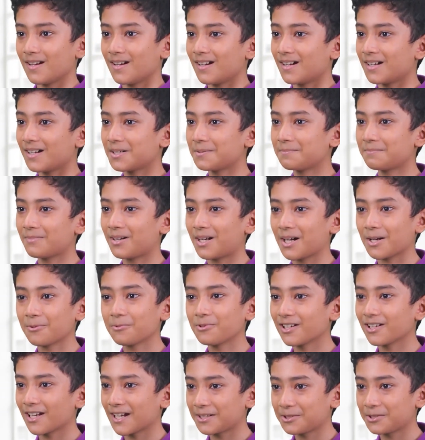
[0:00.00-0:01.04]
I
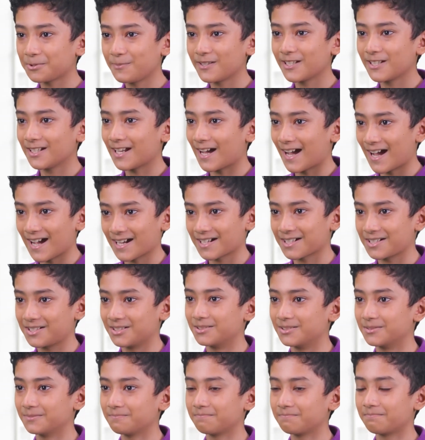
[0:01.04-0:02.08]
would like to be an
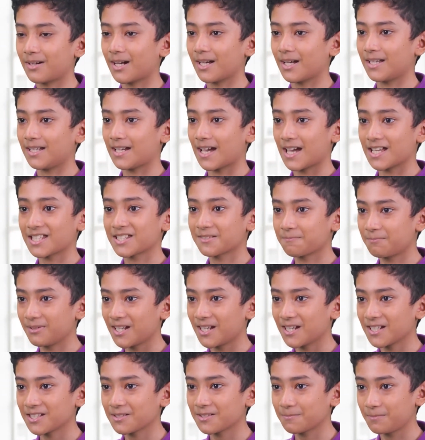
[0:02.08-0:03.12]
actor. My
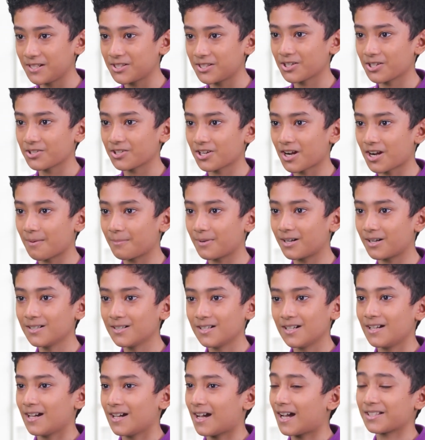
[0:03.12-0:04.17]
SPA, speech and drama,
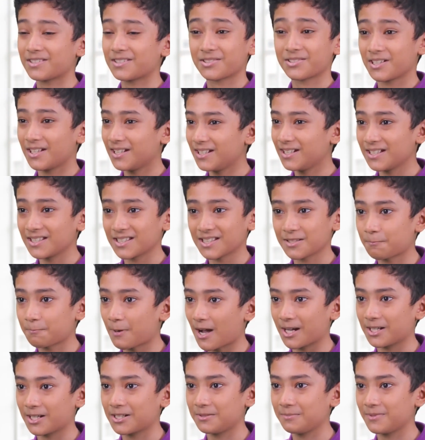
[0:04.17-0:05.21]
has really
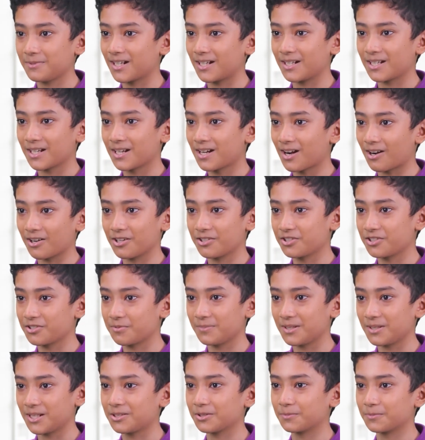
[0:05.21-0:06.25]
inspired me and encouraged
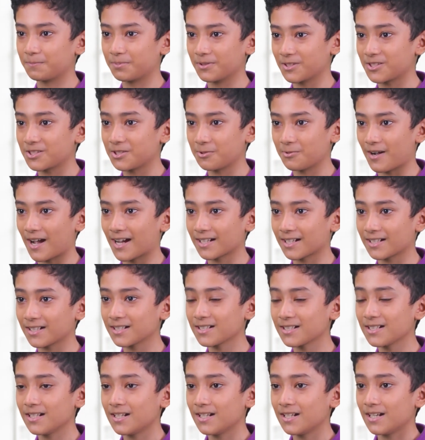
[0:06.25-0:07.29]
me to pursue
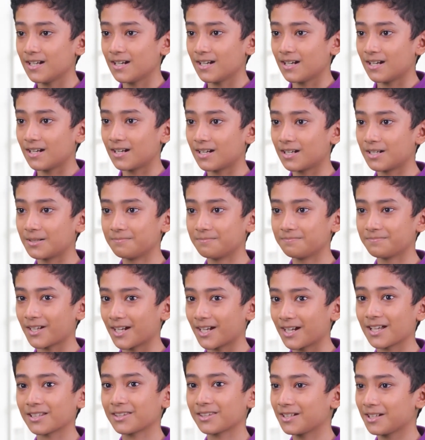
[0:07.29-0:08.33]
acting.
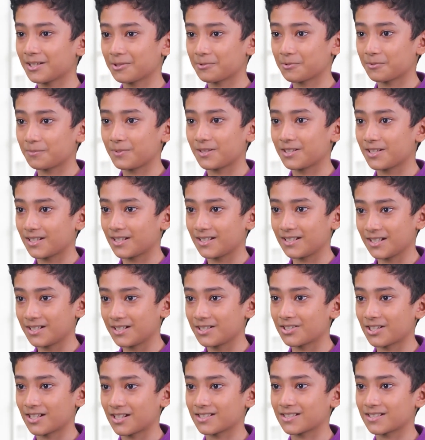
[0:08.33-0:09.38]
And I think it would be really
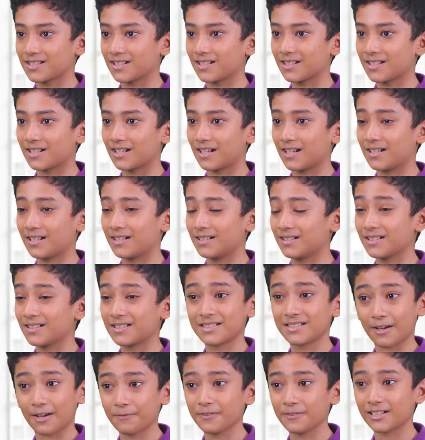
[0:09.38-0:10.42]
interesting and
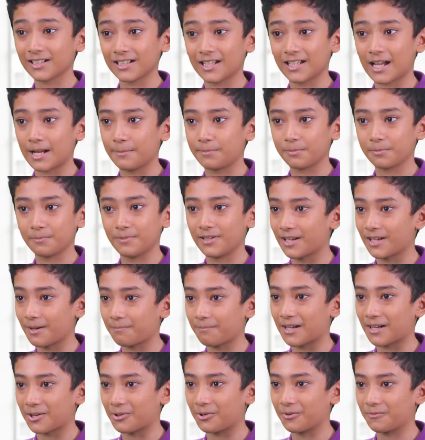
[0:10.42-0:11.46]
it's definitely helped build up
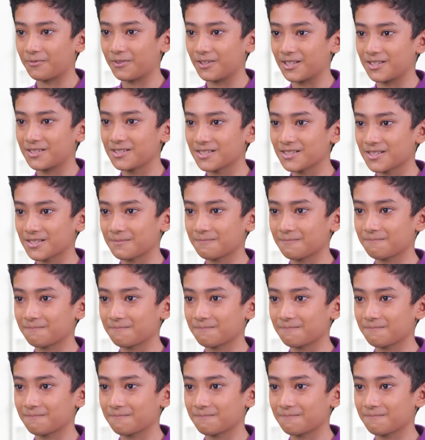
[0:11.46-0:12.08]
my confidence.